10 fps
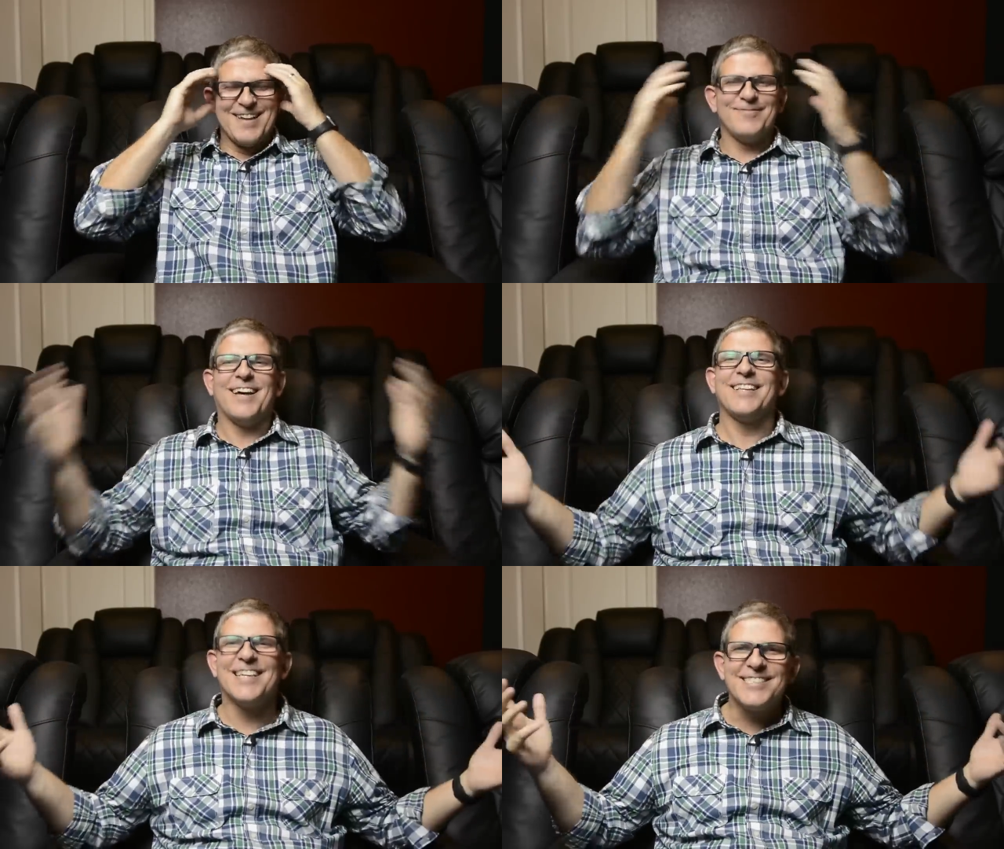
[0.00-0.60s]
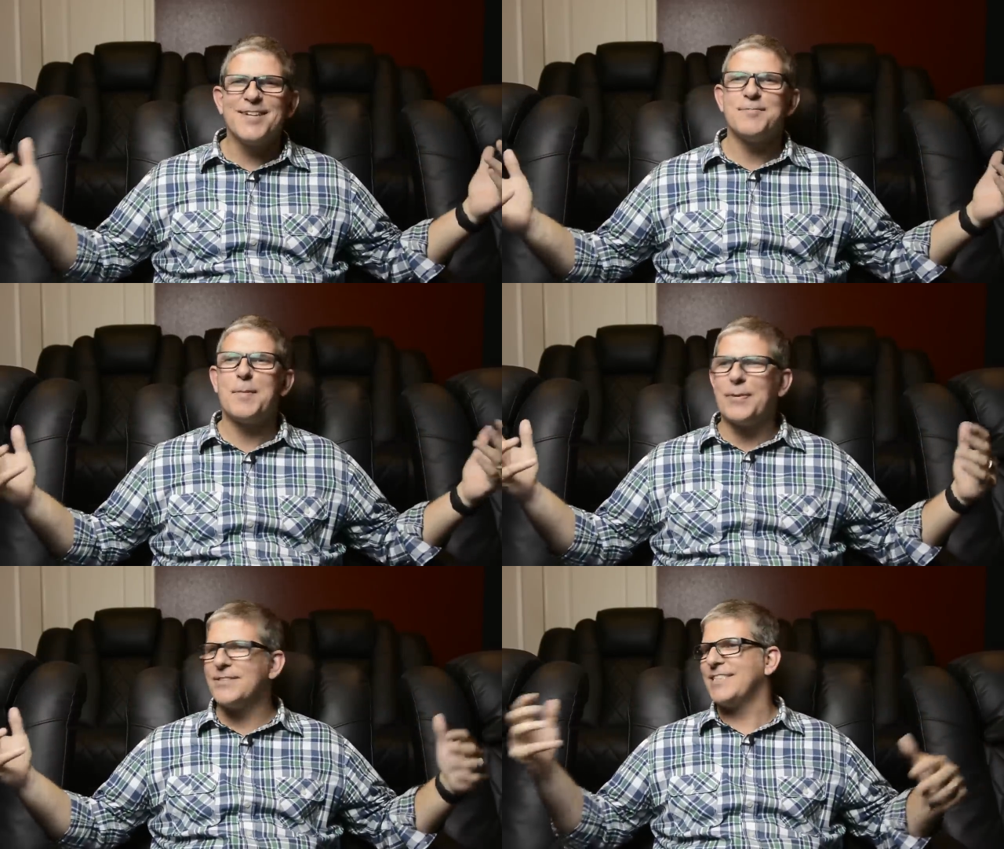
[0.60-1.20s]
That's not my
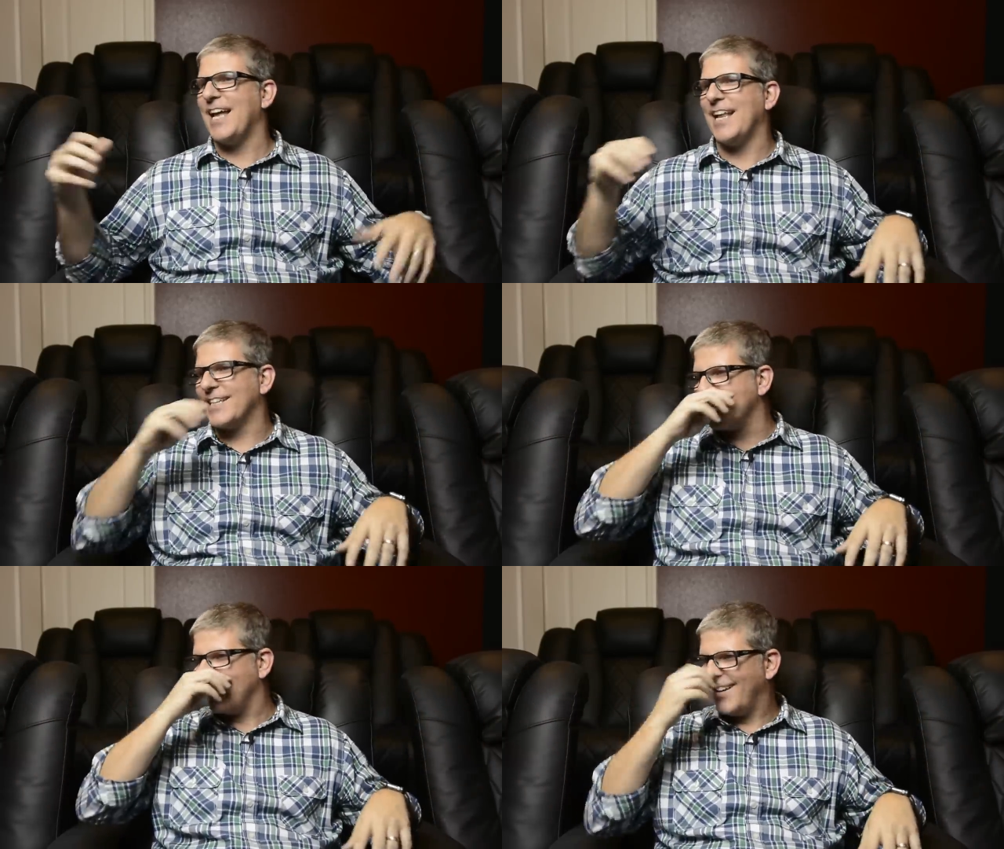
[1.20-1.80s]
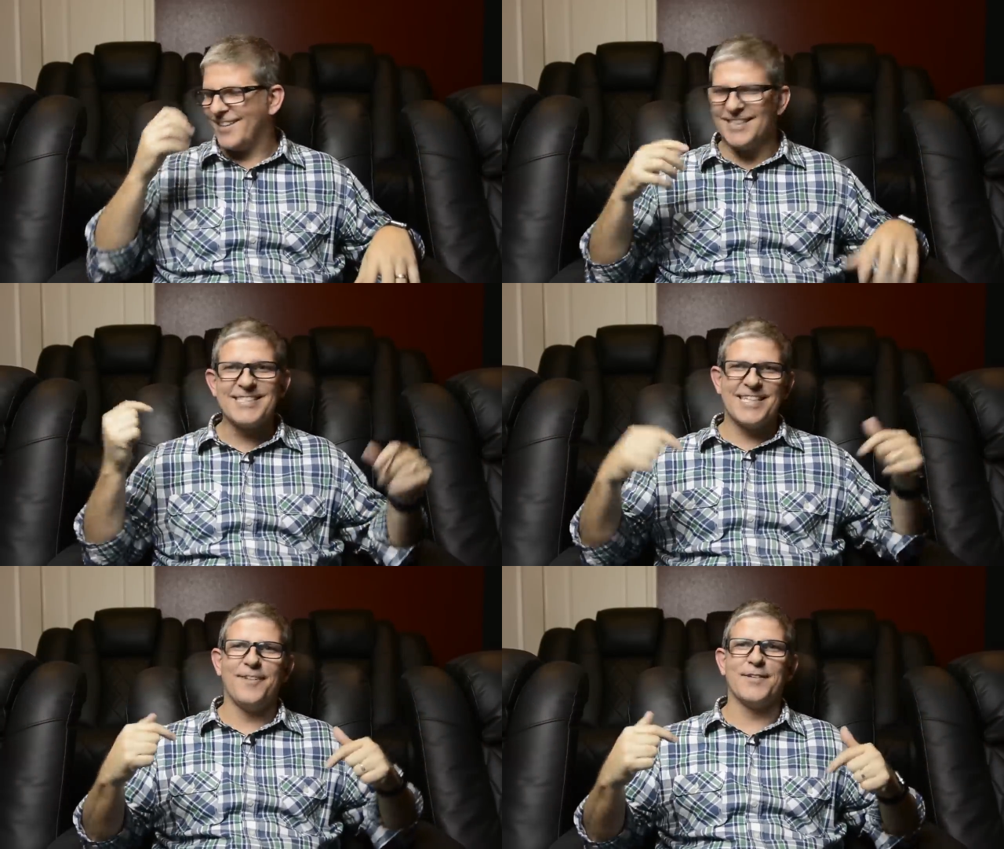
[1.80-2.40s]
personality. All right, this is
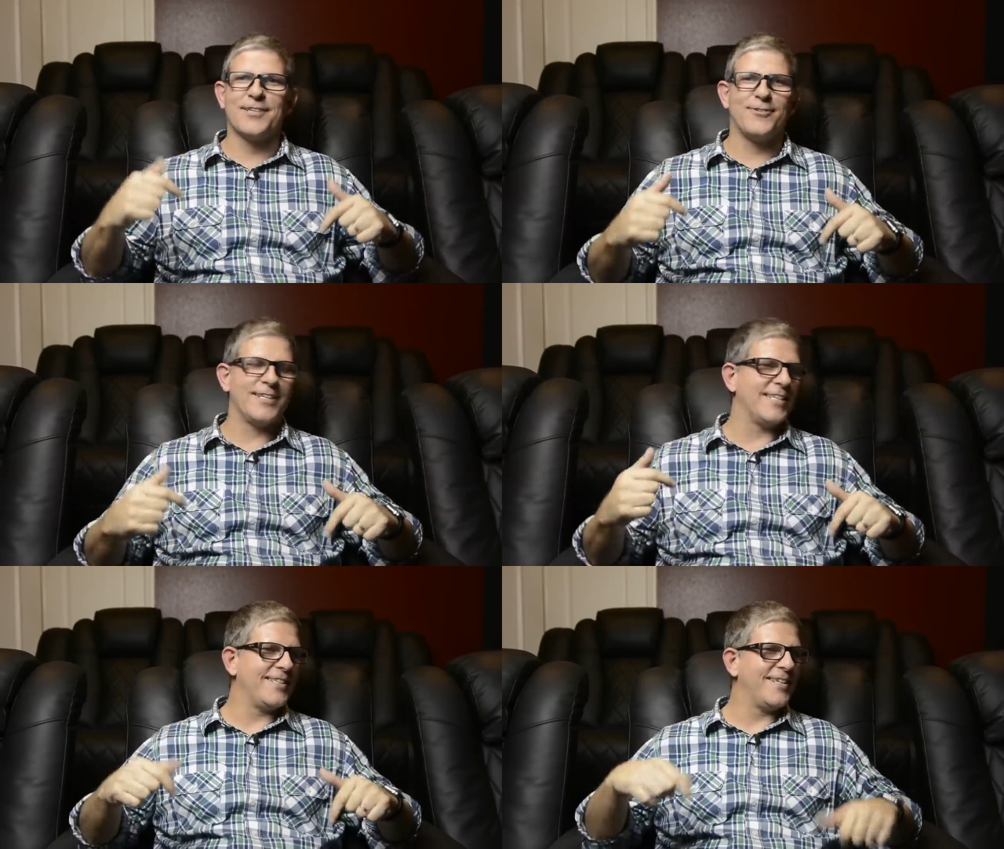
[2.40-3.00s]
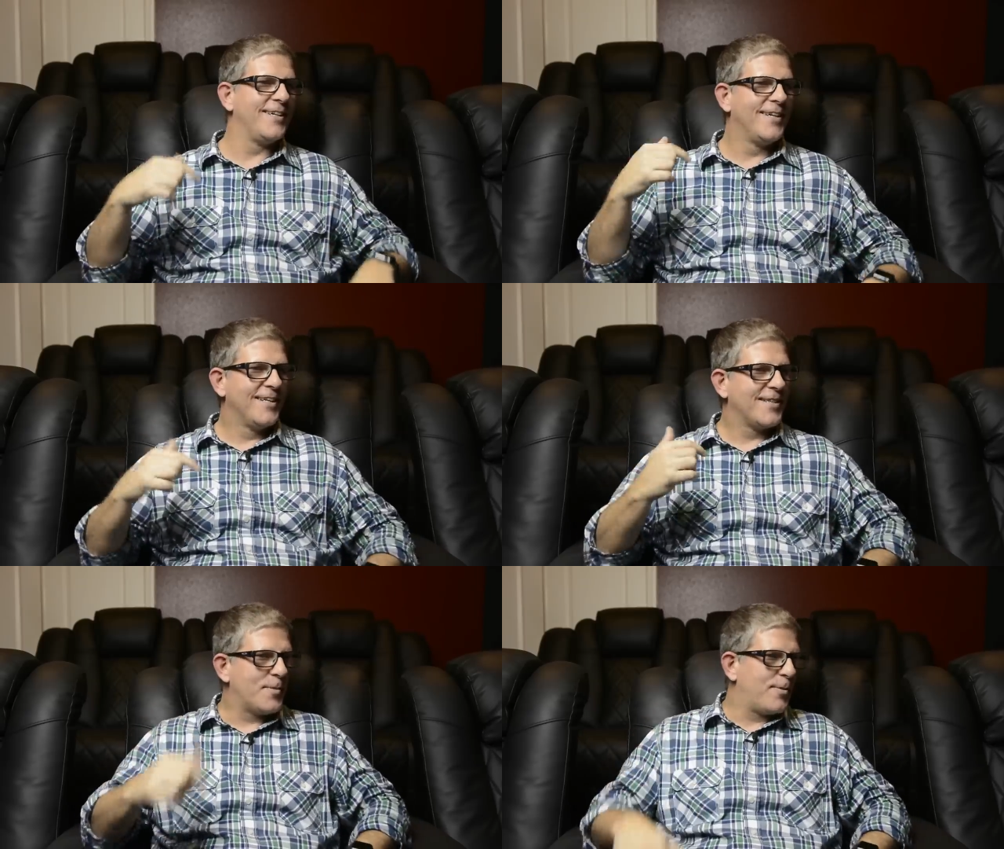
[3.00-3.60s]
definitely going into
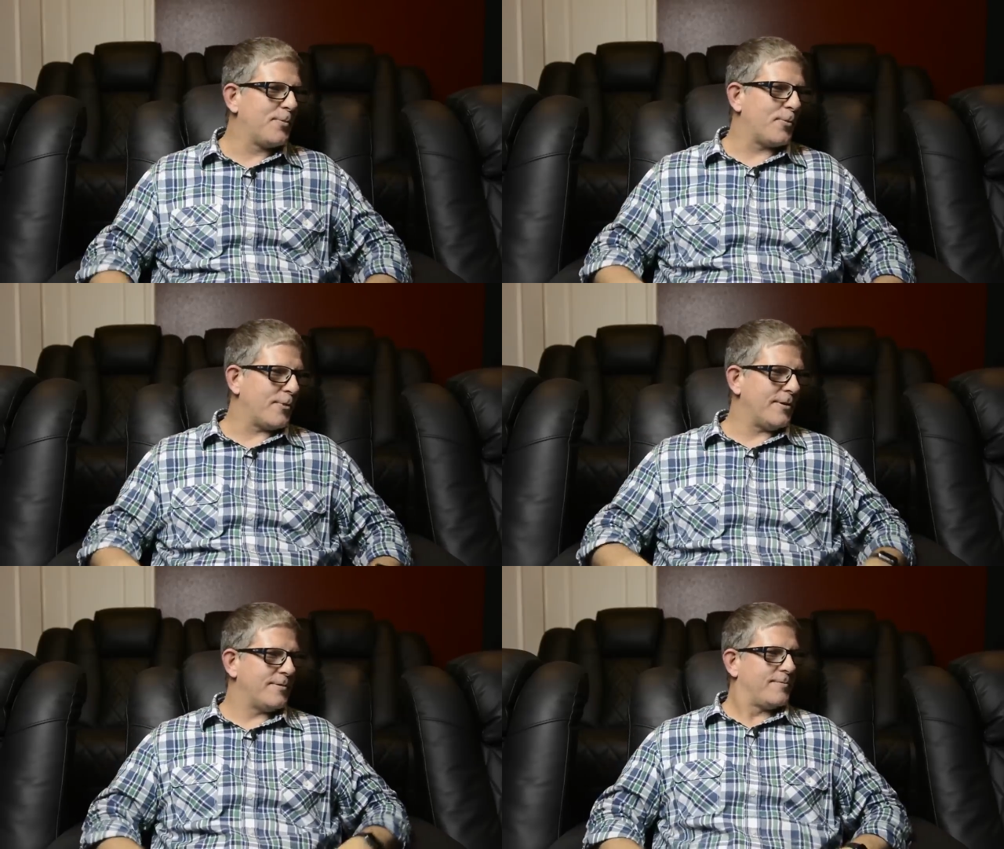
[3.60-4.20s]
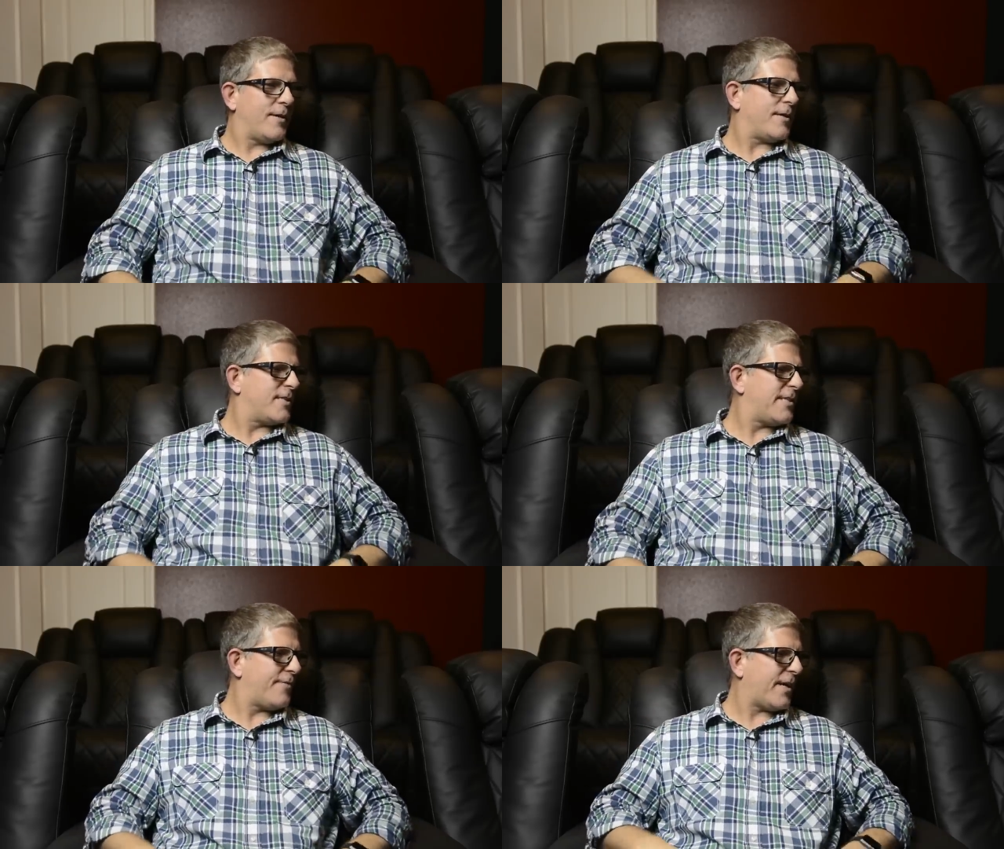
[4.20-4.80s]
the blooper reel. All right, let's
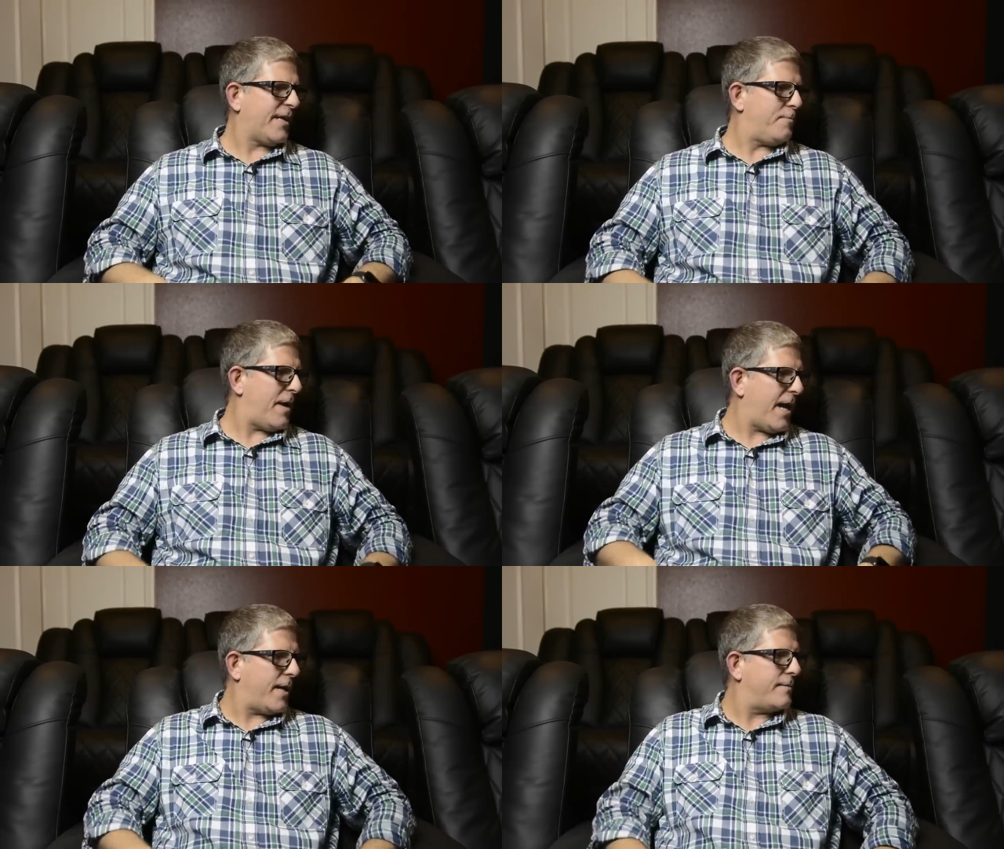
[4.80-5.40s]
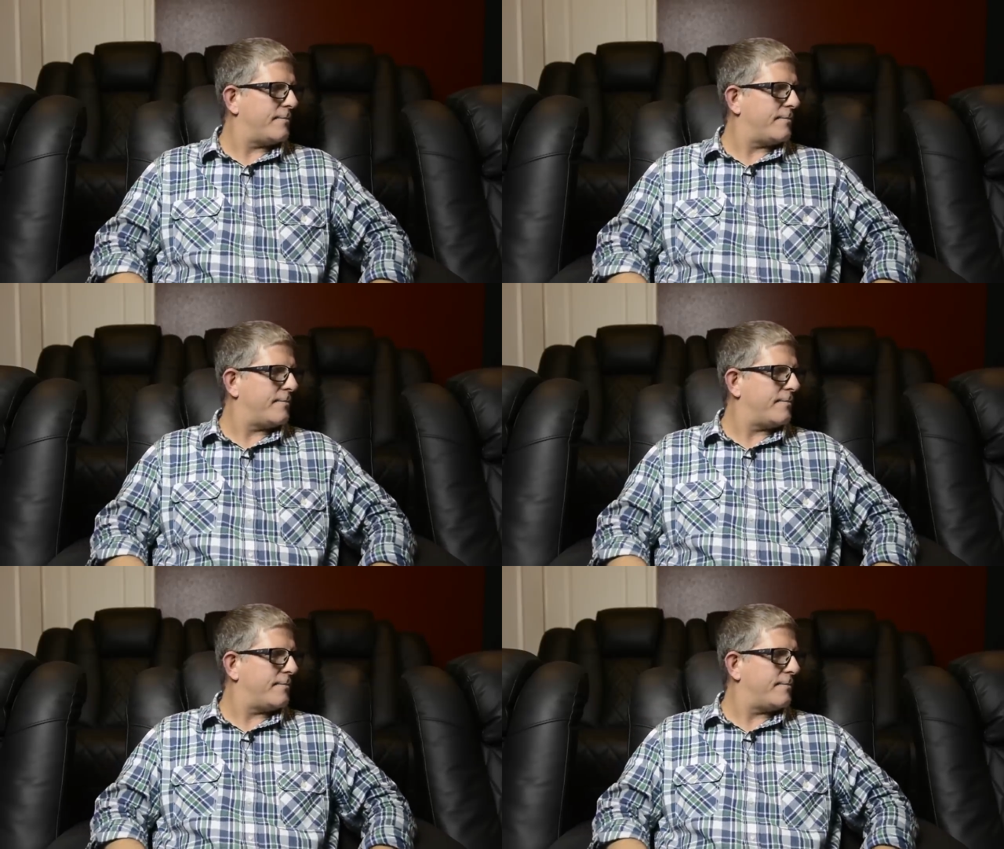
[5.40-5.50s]
see if I can get mad.